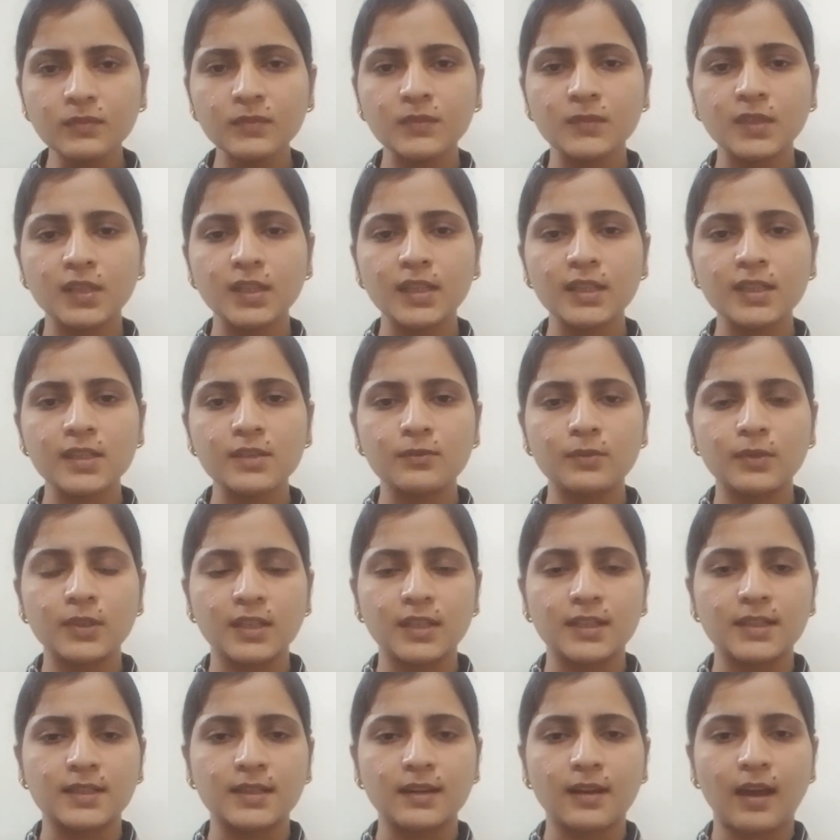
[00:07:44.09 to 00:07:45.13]
Next one
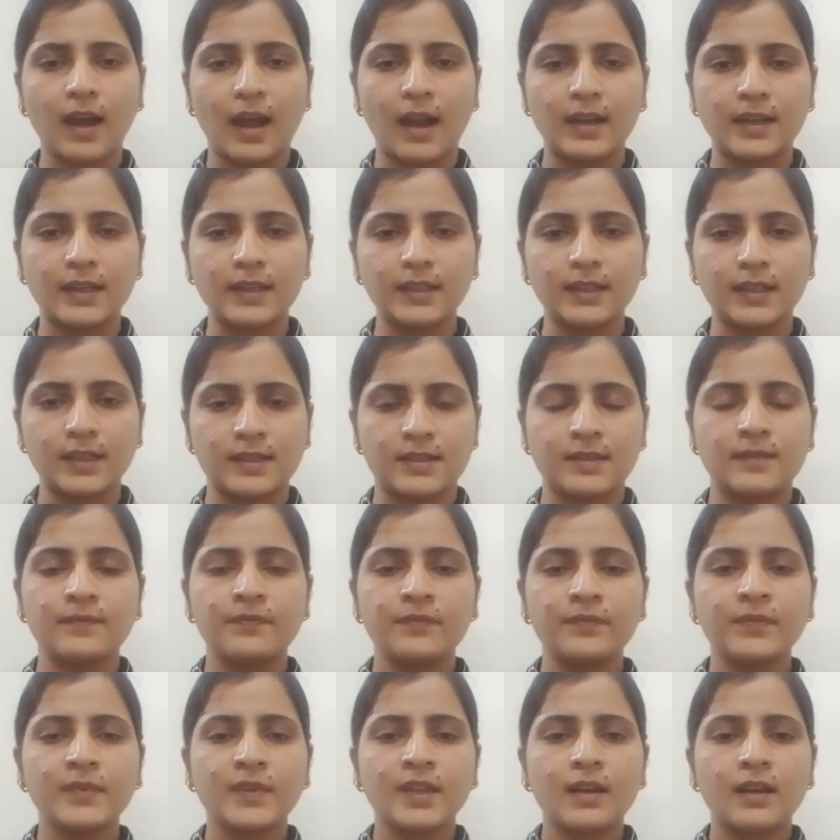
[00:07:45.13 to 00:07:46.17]
is a cartilage.
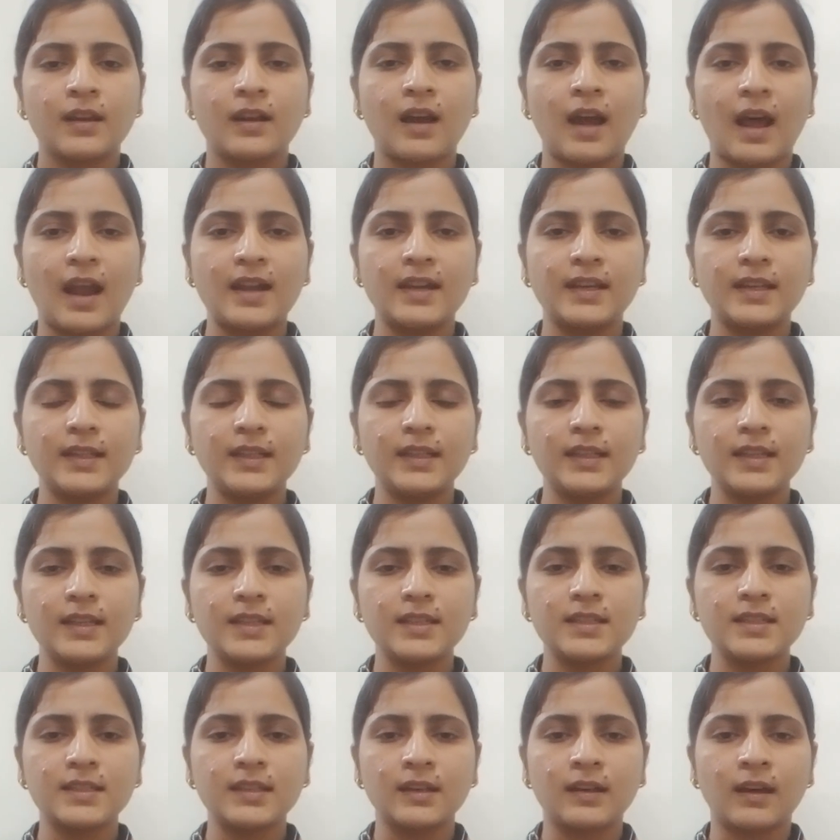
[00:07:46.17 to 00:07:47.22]

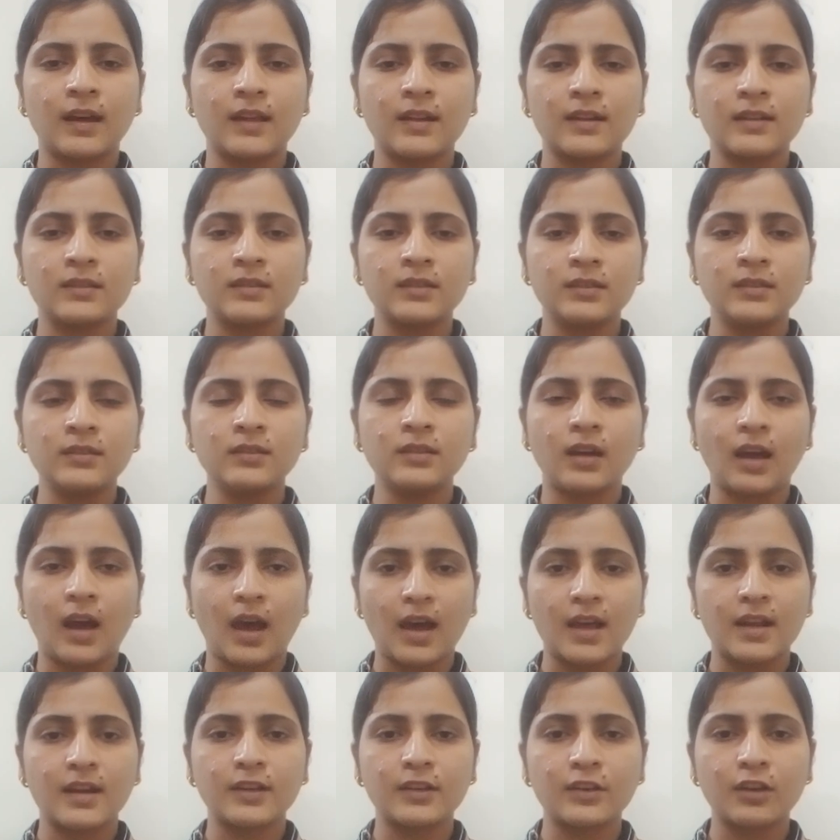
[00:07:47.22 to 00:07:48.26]
Cartilage
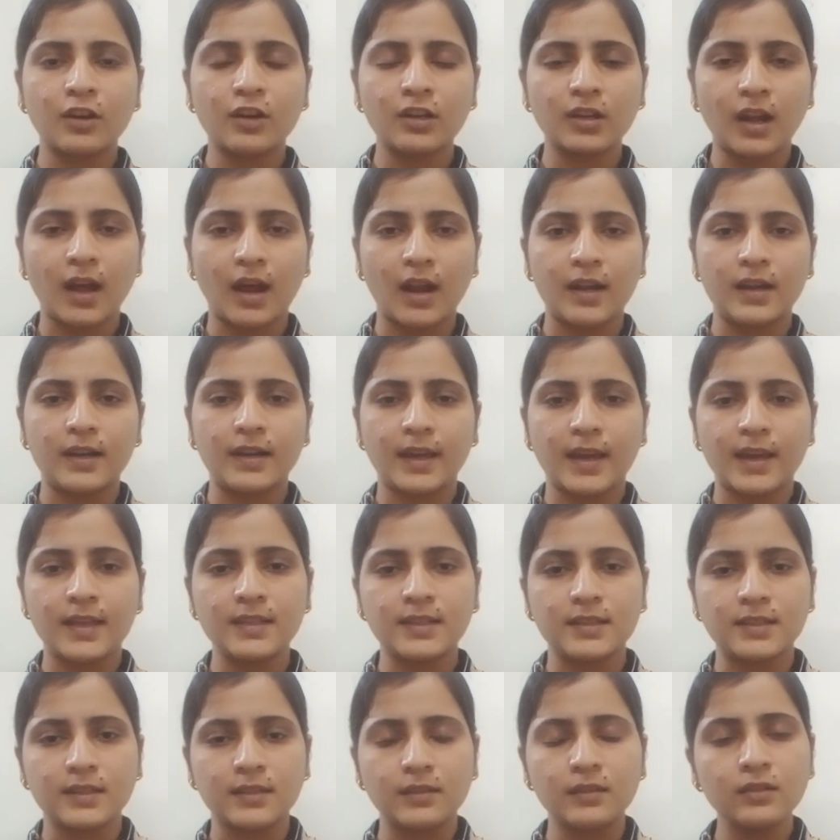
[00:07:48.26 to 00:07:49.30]
are not hard
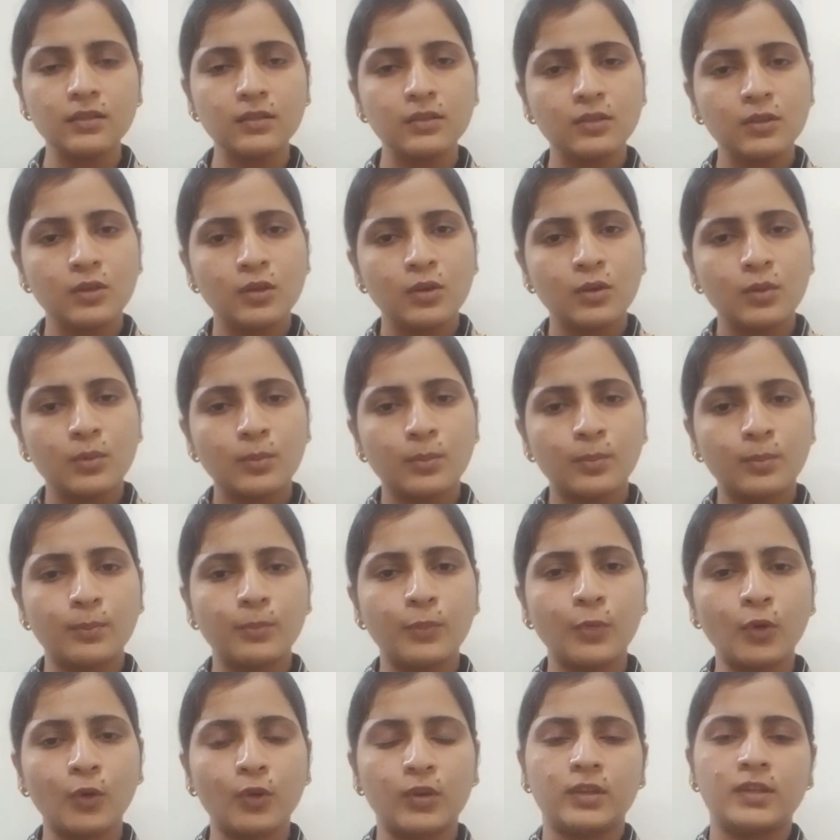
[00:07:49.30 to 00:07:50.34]
as a
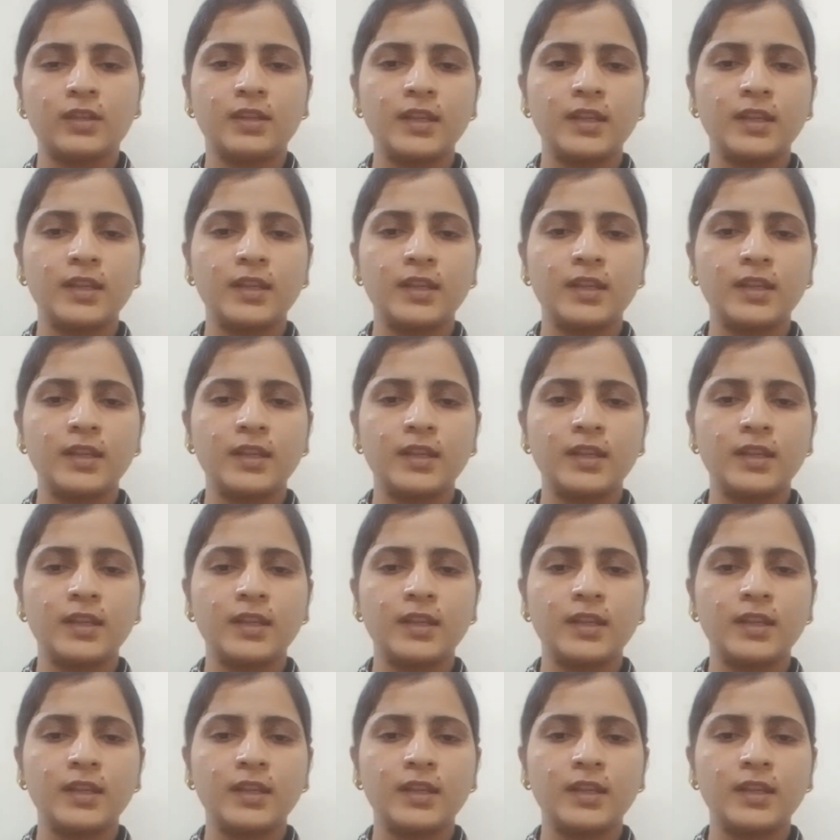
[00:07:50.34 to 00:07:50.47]
bone.